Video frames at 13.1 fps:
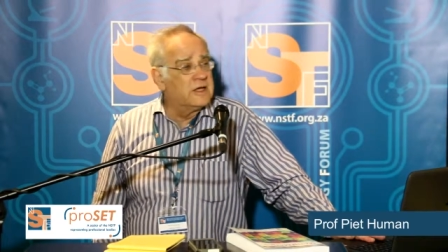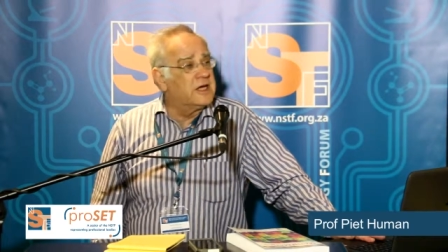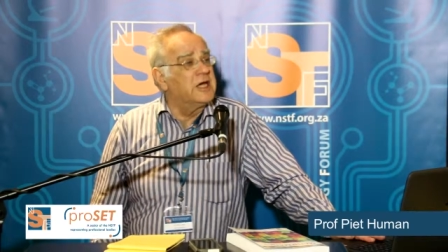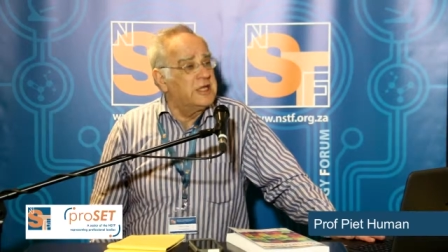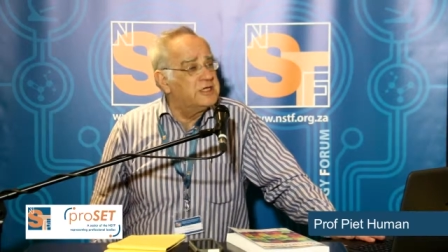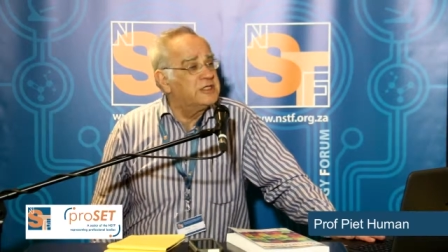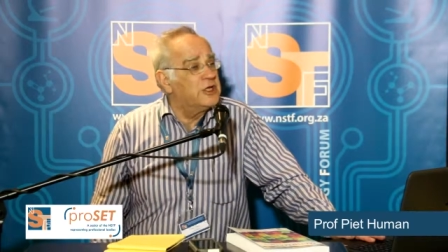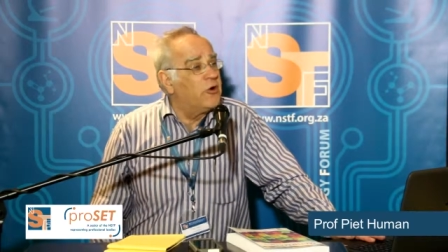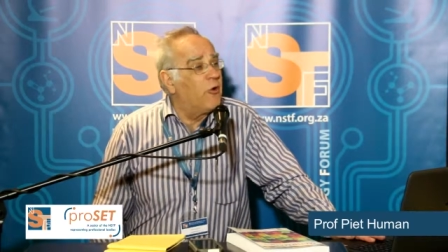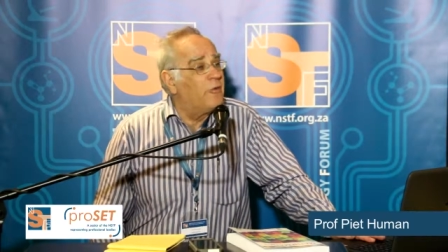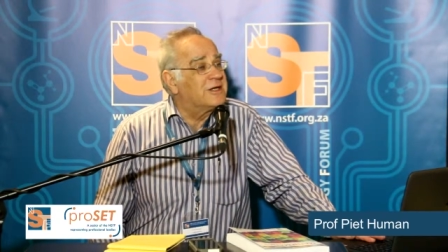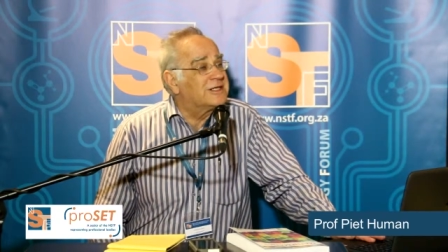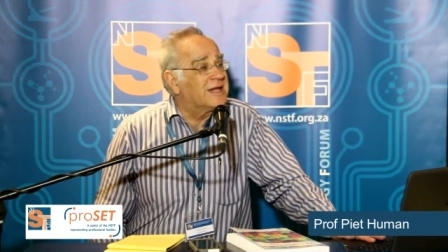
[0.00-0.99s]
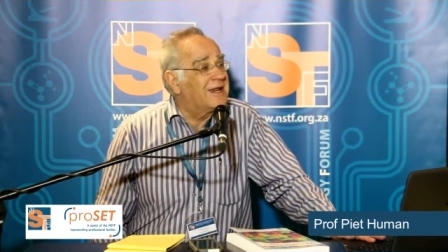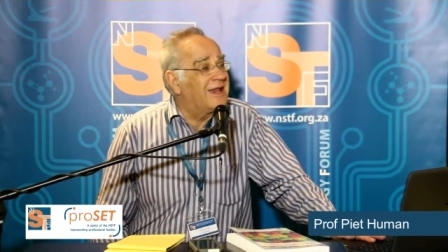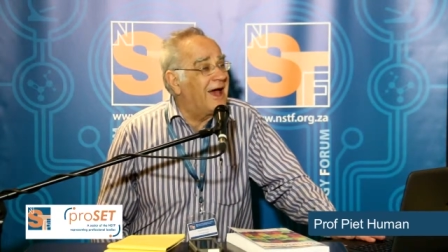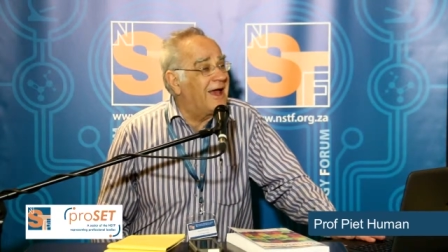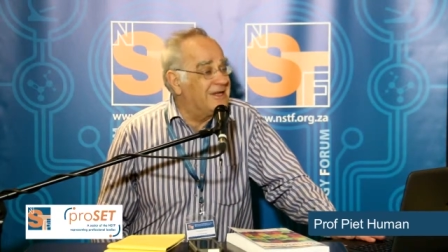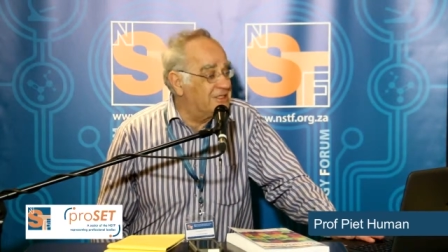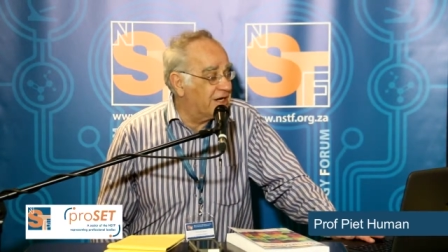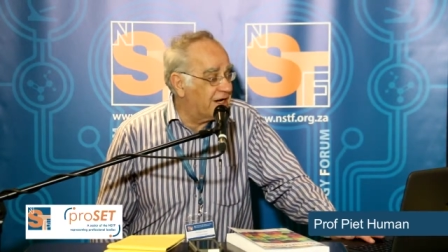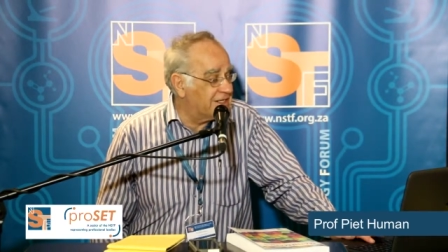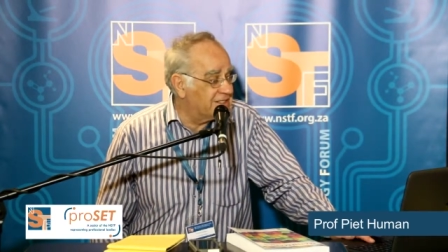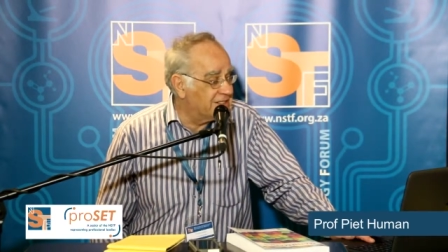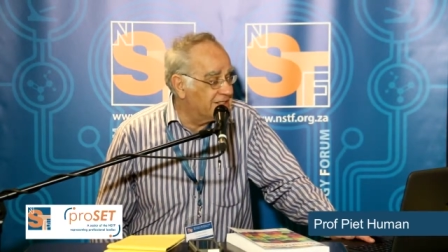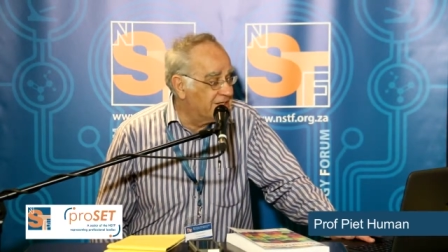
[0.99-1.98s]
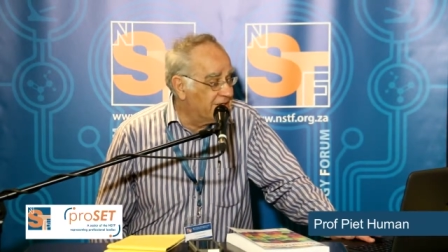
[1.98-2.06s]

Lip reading: It is enormously dangerous.